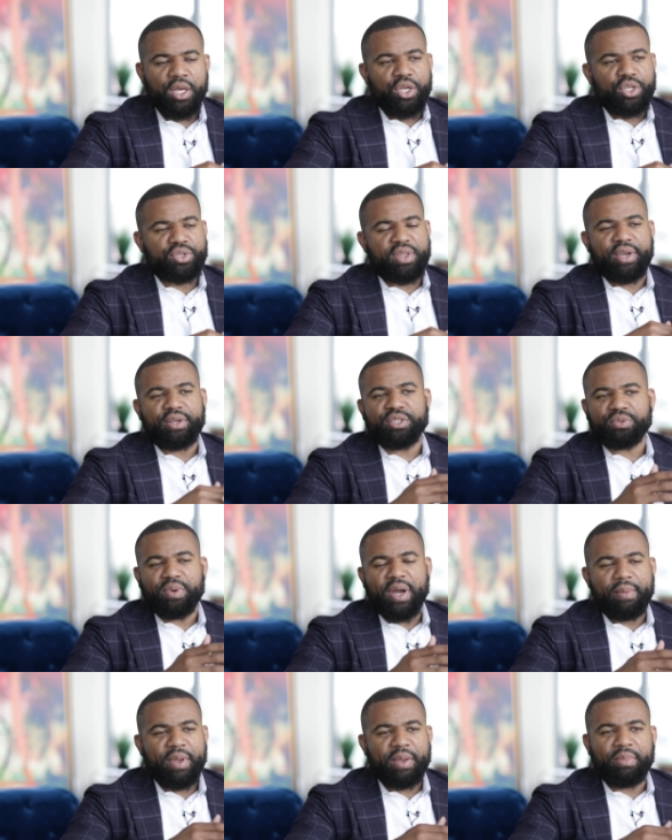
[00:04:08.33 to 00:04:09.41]
So the interest
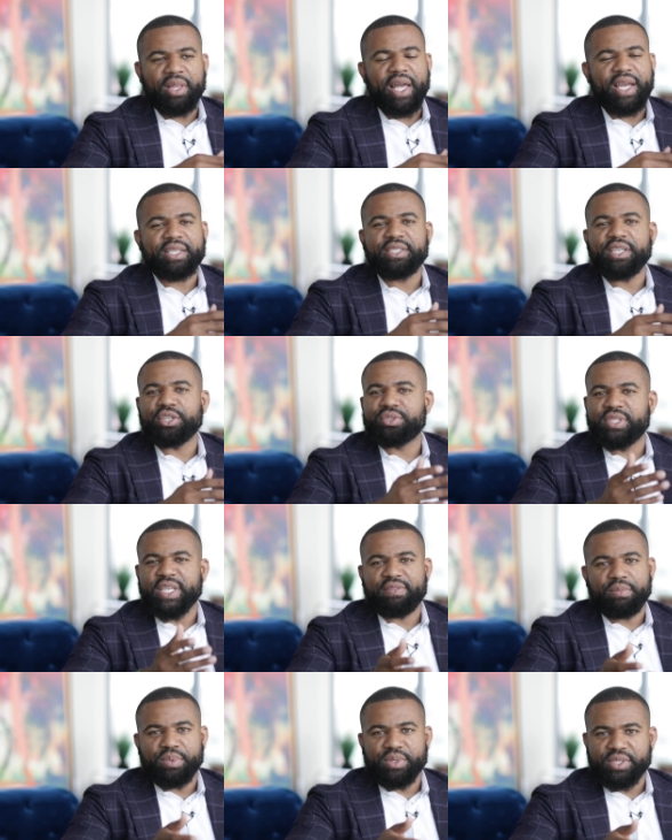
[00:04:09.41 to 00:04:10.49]
rate may be like 6 or
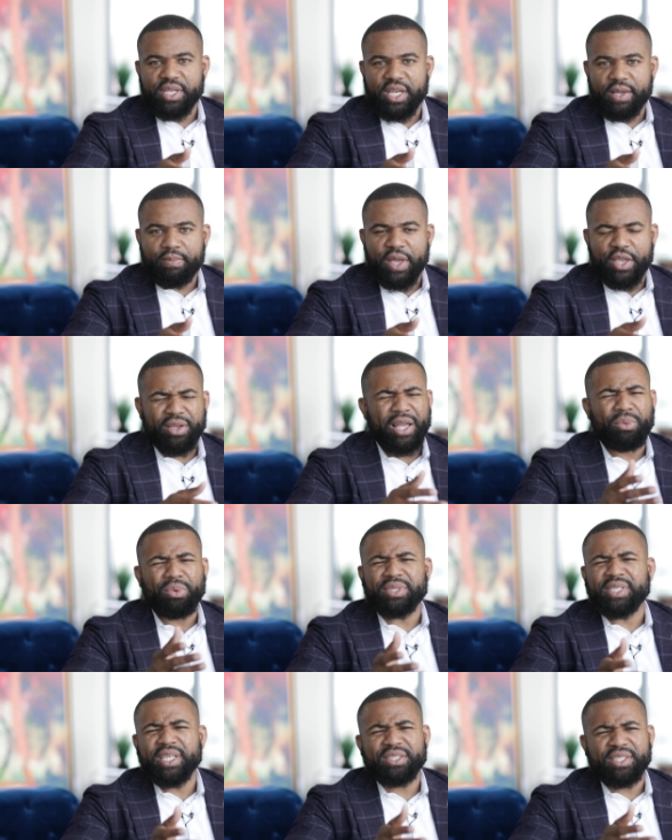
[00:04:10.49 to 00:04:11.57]
7%. And you're like, well,
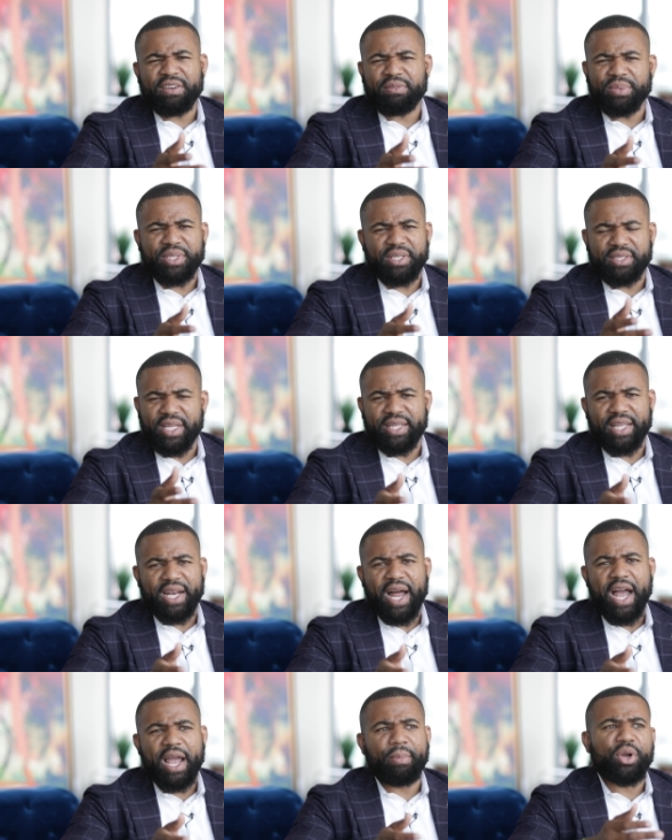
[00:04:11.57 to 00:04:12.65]
6 or 7% is not that
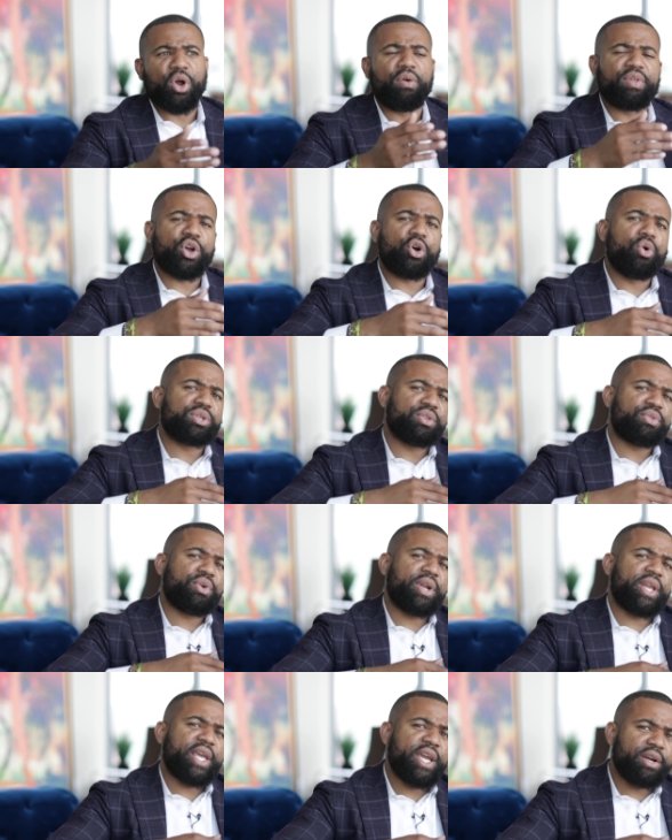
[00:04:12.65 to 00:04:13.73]
high. But over the course of
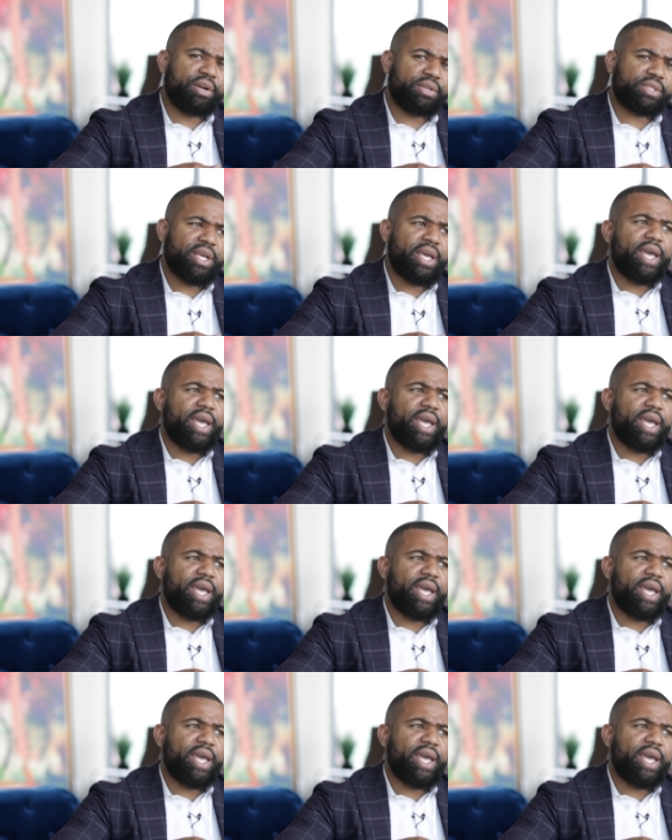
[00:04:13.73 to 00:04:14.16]
30 years,